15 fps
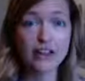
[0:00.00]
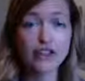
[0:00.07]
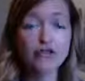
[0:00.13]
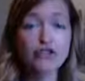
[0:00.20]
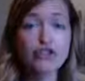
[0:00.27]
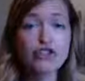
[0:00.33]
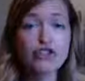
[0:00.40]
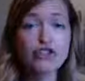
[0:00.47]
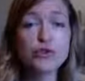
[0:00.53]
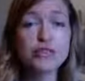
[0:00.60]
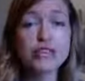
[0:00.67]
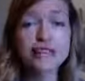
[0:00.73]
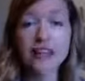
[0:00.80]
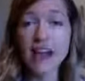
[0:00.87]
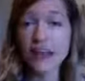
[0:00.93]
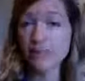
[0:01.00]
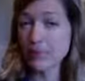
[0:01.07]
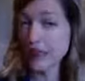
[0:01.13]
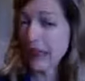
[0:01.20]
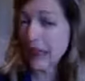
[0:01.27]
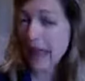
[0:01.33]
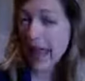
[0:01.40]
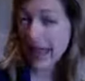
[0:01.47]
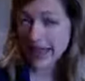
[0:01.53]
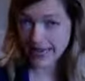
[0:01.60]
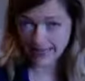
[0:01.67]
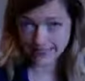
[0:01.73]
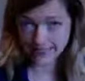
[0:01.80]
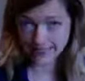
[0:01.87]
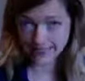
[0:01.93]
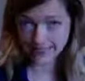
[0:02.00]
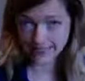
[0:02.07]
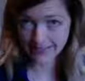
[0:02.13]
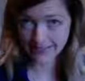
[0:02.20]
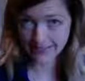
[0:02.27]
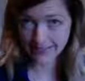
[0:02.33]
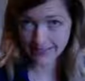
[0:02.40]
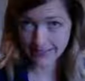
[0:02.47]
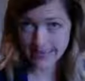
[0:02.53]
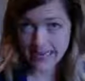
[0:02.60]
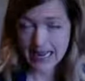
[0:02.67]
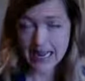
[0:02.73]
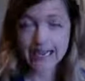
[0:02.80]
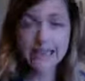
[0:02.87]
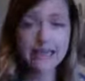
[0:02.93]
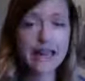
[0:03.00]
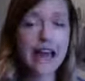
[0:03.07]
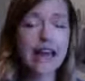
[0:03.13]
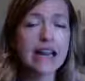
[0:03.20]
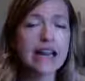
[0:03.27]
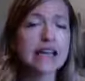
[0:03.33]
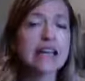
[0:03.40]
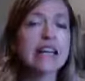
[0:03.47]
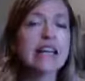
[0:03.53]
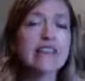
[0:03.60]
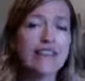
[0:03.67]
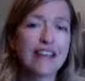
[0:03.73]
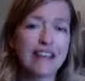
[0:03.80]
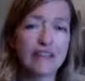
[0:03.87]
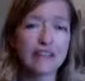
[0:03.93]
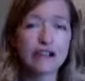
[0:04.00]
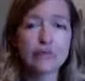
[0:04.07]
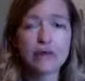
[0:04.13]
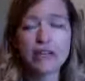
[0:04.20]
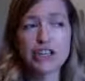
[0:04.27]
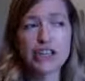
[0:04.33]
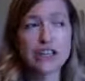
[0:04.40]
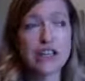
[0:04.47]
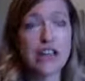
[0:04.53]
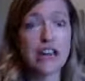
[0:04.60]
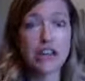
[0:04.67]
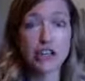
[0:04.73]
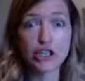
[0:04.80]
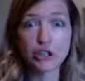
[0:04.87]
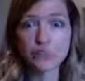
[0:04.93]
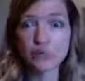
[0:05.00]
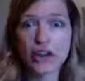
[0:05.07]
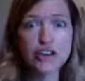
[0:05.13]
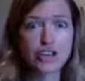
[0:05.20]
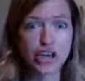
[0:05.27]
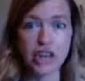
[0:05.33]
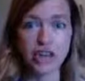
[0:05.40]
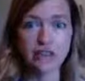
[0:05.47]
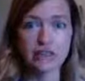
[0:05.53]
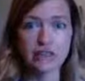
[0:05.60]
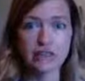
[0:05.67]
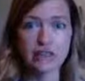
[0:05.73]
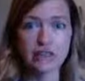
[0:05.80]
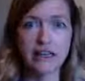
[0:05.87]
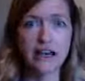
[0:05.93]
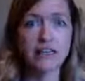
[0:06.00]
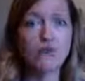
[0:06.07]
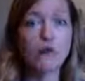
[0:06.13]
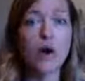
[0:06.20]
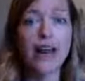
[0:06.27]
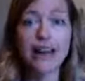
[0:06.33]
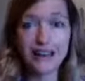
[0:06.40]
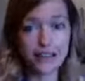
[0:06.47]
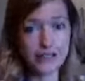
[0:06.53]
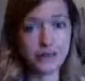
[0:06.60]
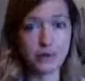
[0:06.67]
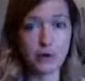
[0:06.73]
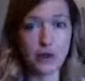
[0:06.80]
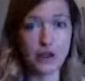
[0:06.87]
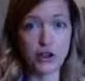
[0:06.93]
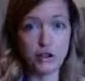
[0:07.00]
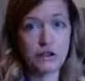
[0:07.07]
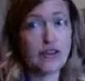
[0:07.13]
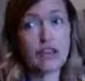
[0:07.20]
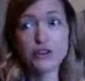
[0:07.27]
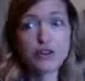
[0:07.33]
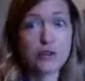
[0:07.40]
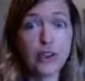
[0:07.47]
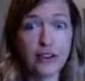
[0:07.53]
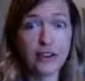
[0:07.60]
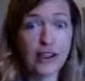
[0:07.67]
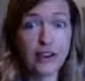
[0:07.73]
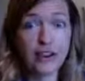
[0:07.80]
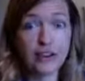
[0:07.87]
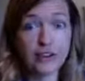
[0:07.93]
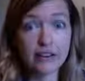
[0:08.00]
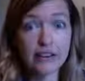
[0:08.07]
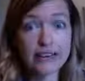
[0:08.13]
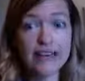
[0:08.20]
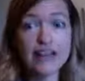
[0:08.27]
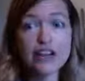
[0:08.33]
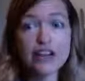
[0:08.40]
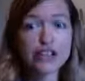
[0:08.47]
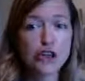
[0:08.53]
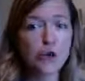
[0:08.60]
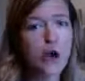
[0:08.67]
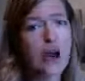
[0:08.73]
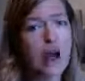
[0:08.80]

you choose into that place, it's not a giving so much as an expression of what is for you because you're there. So